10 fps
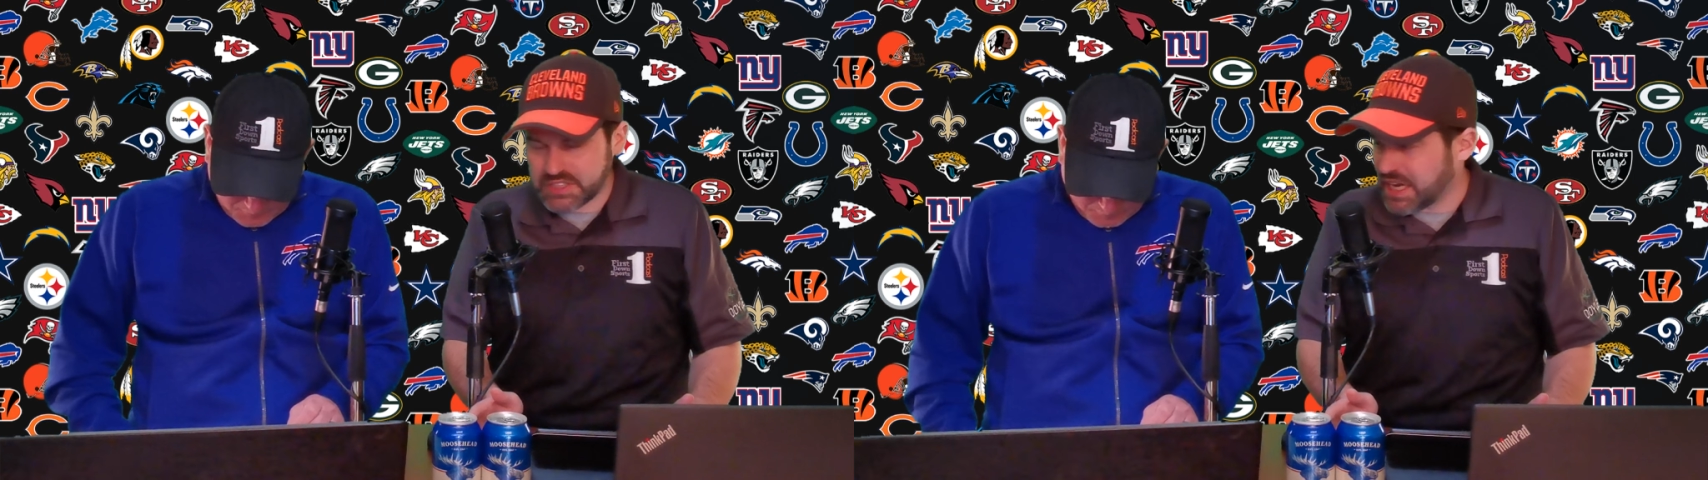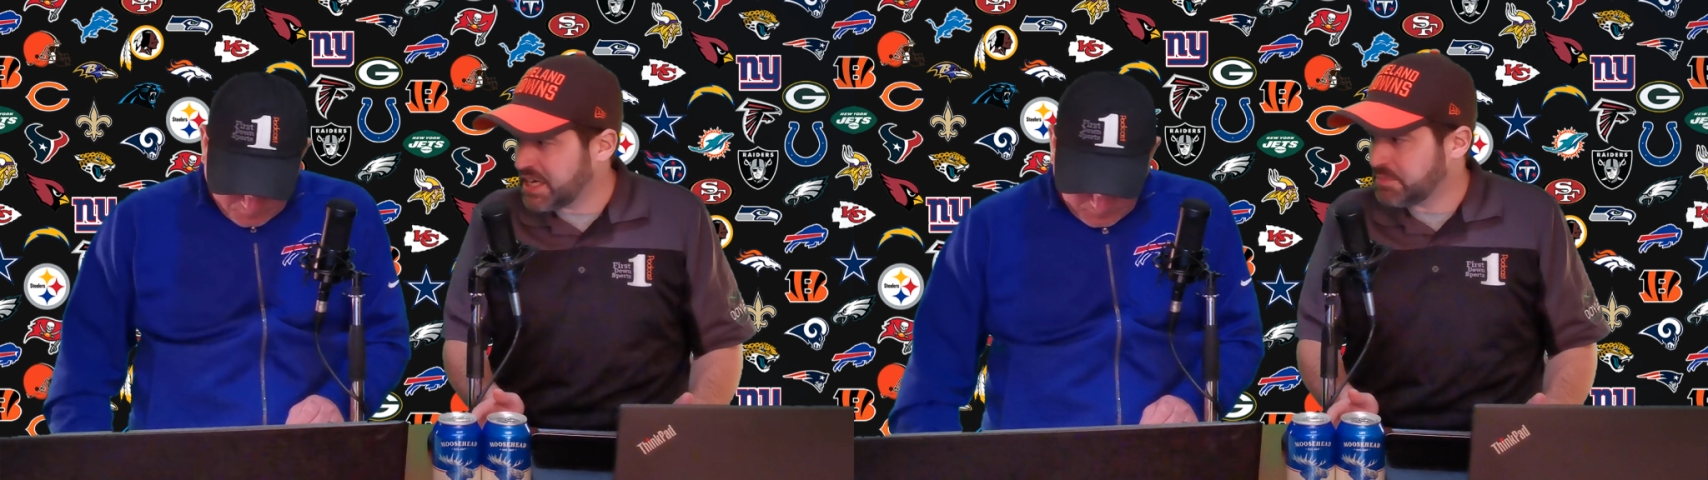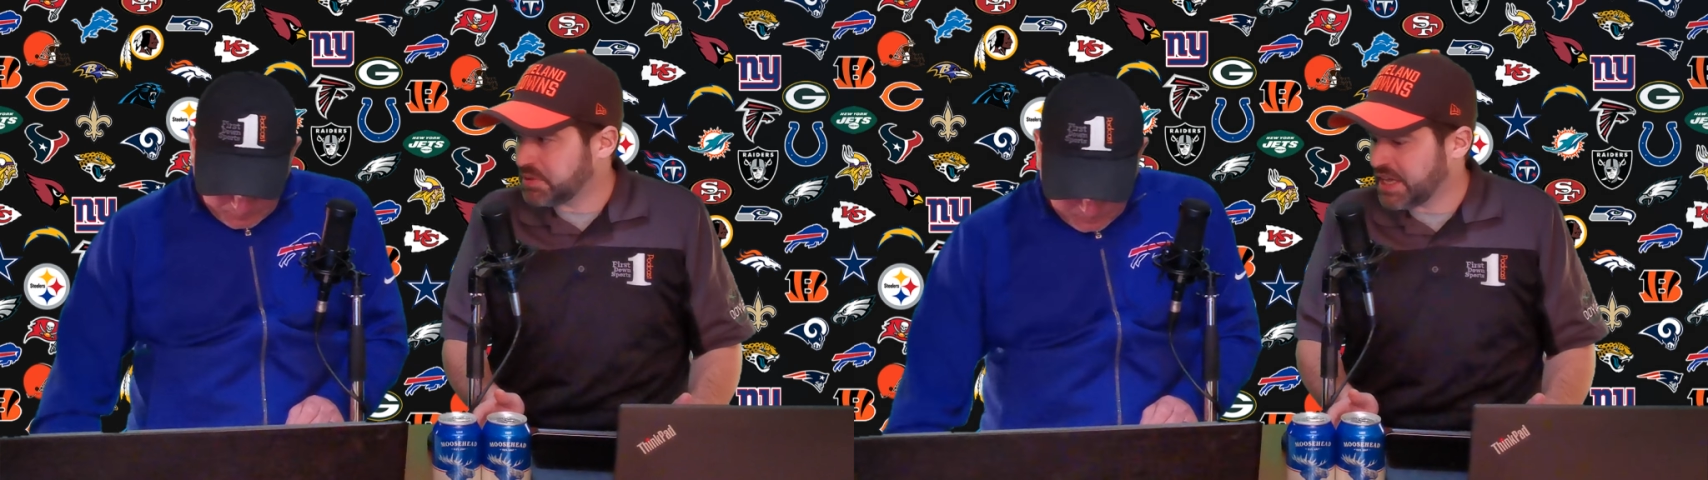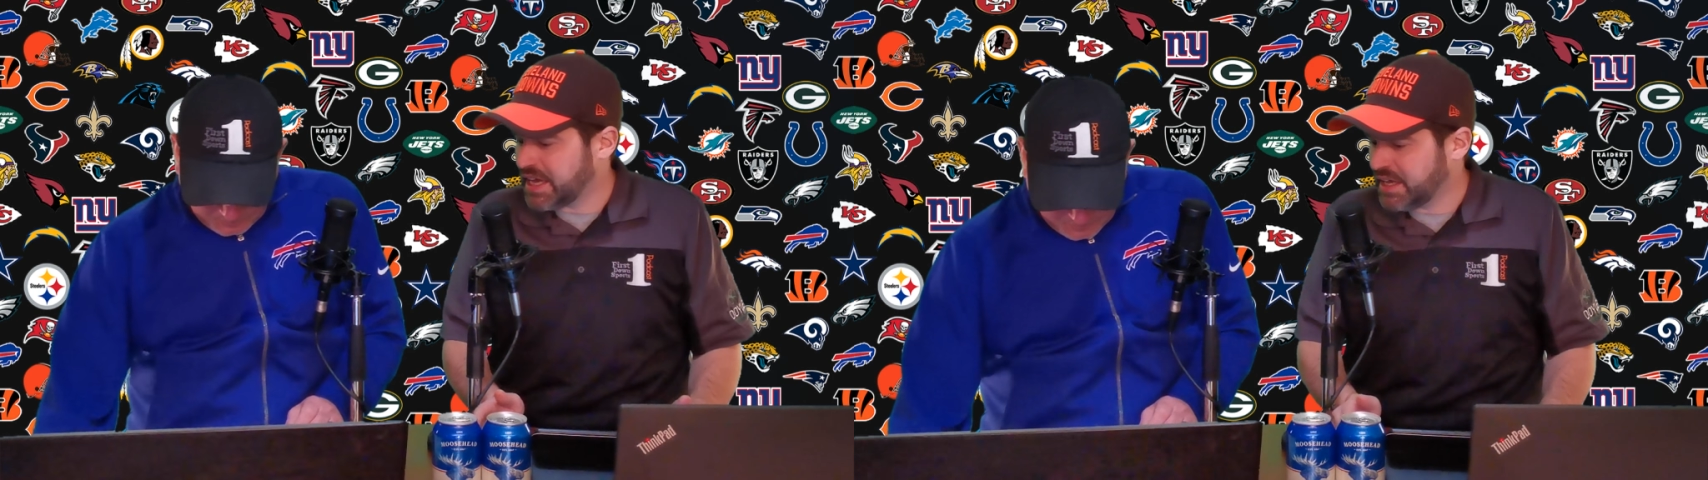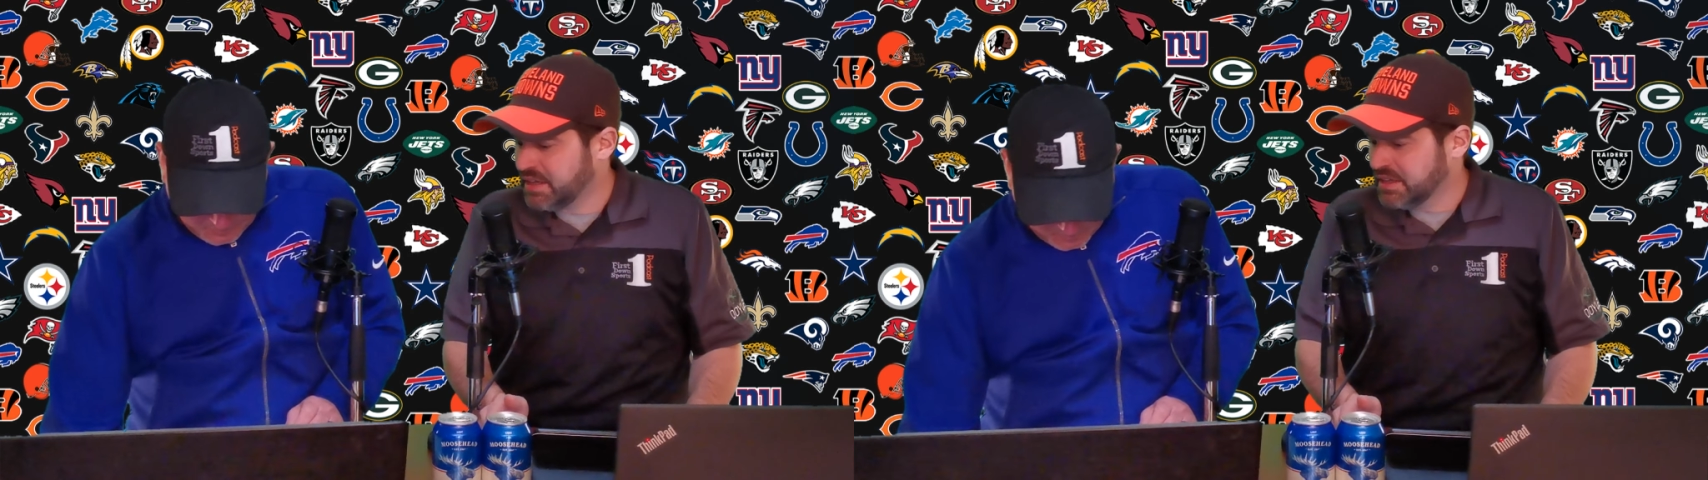steady
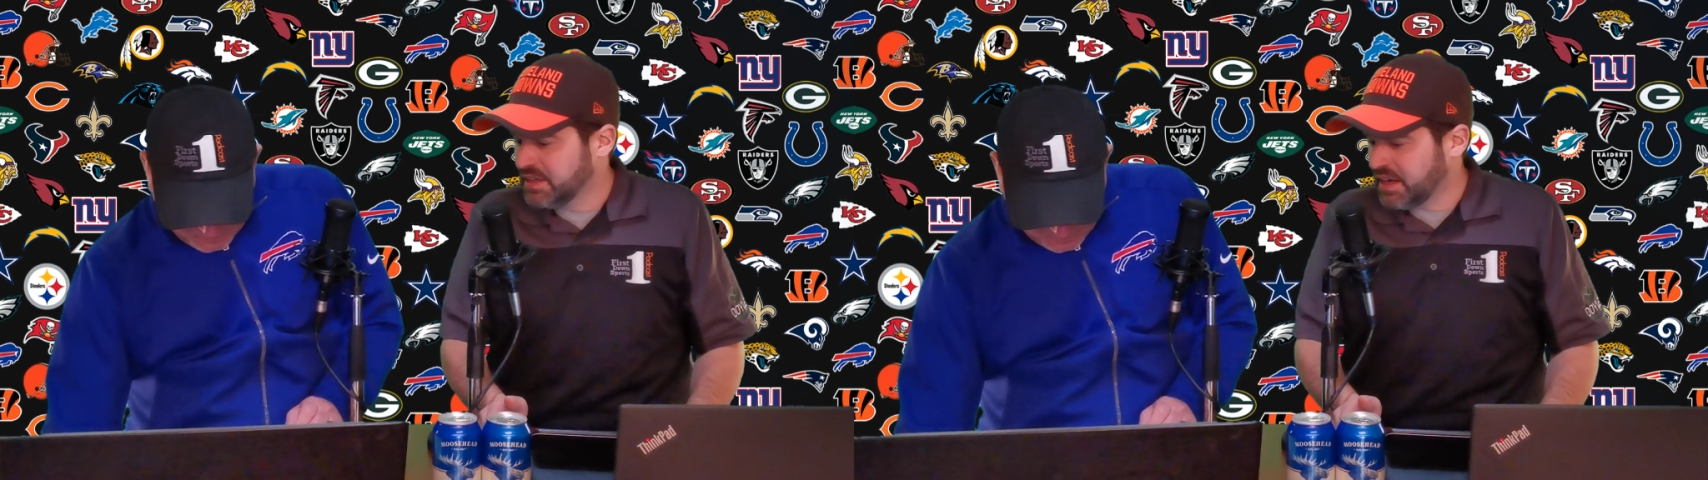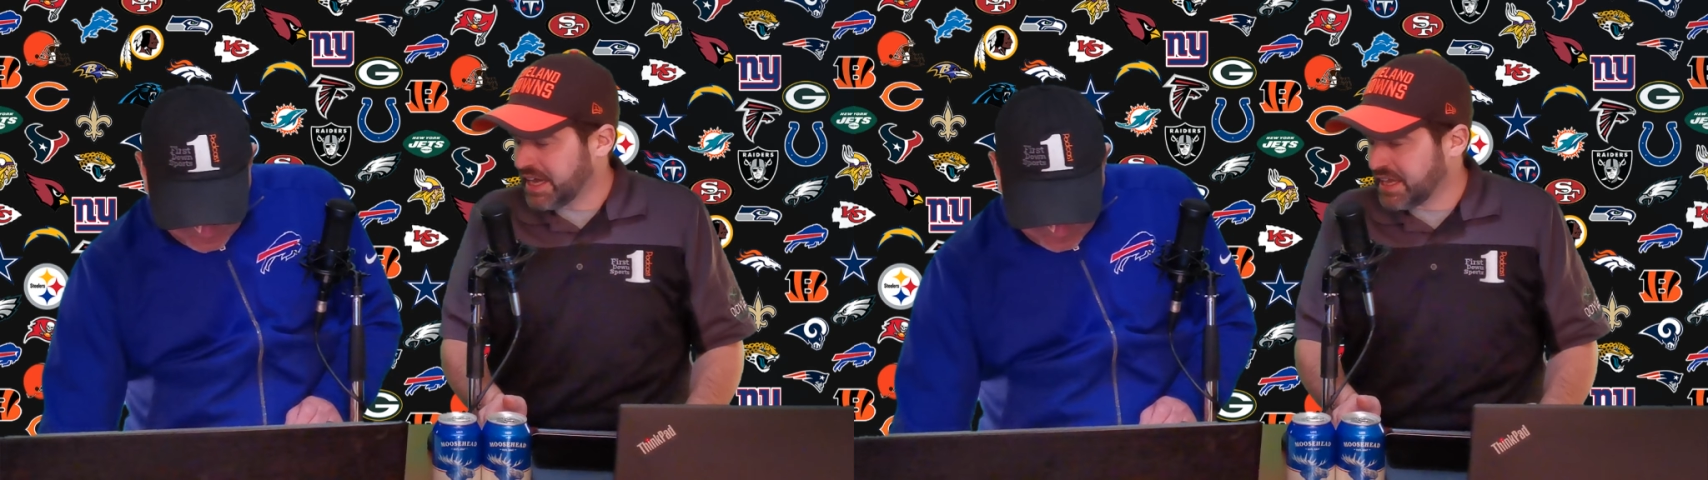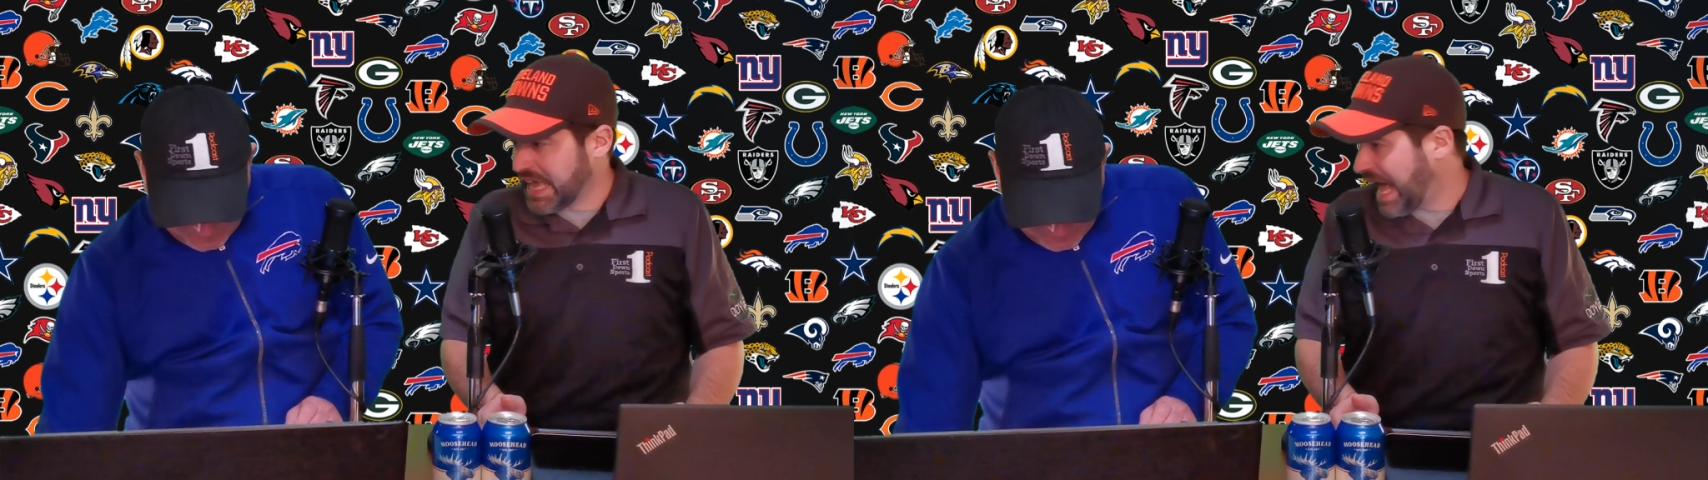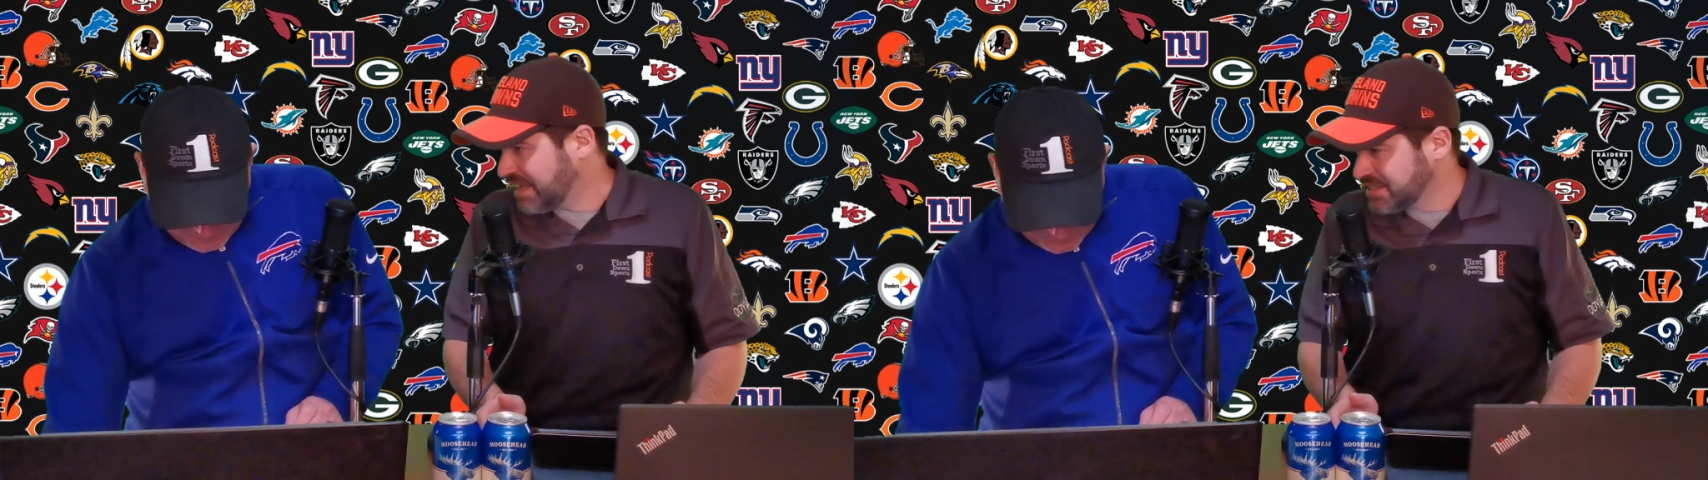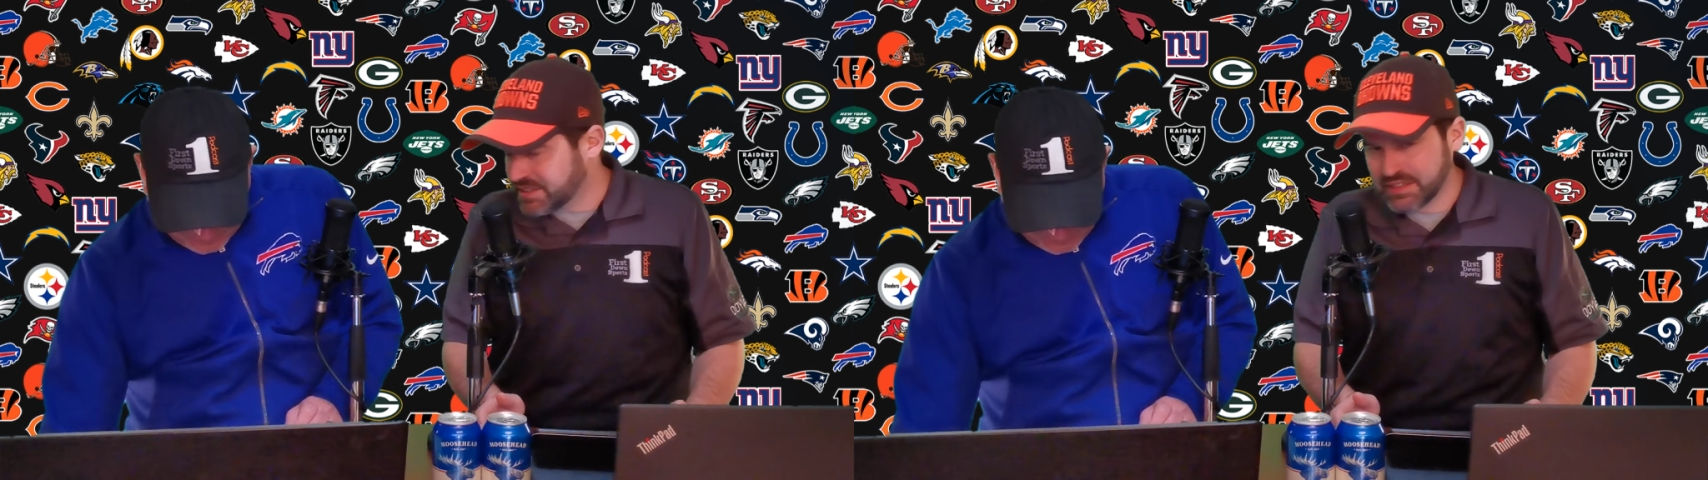play, I
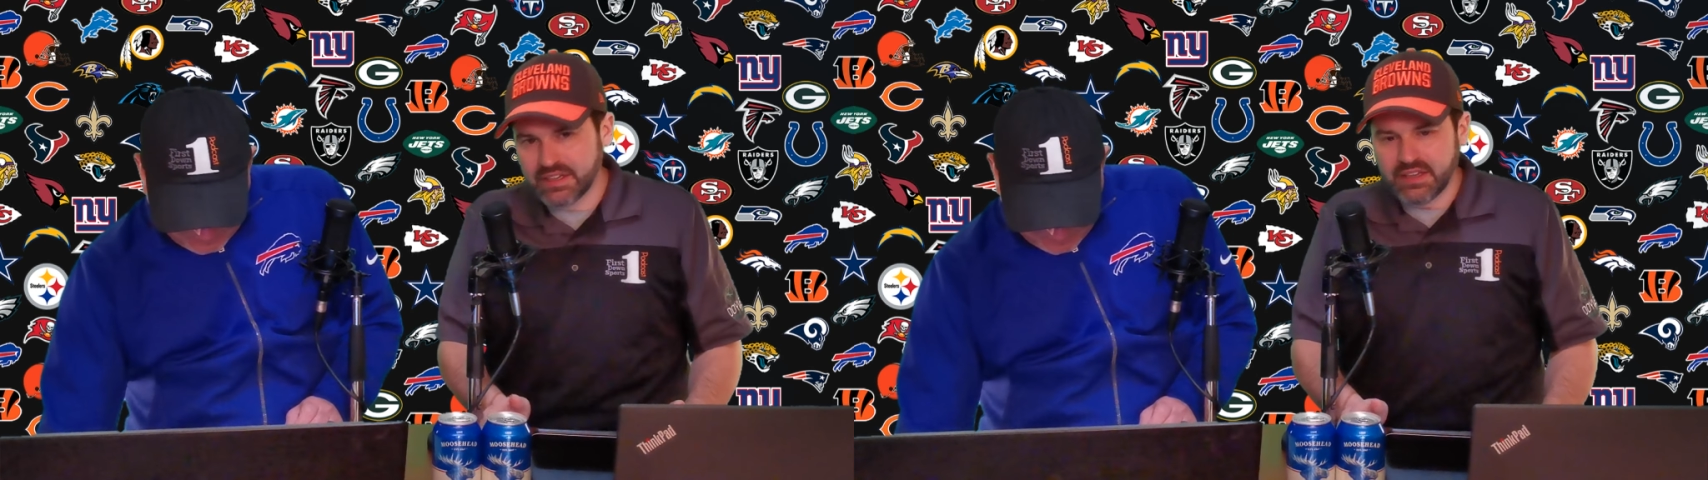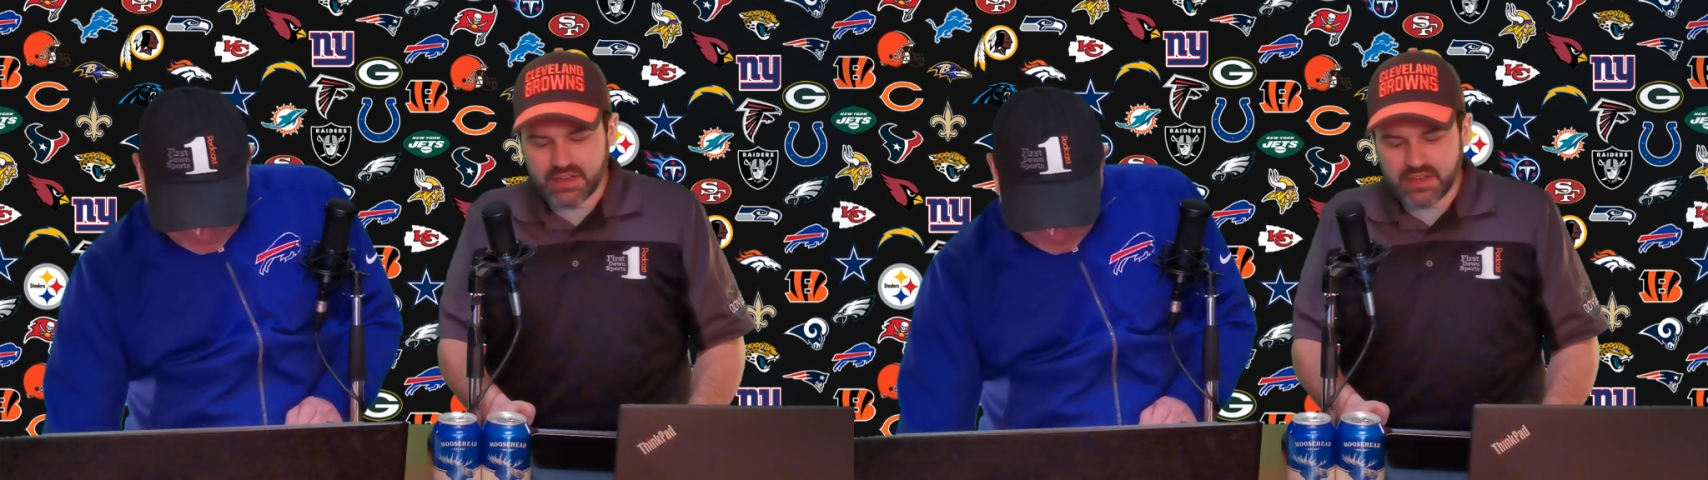guess.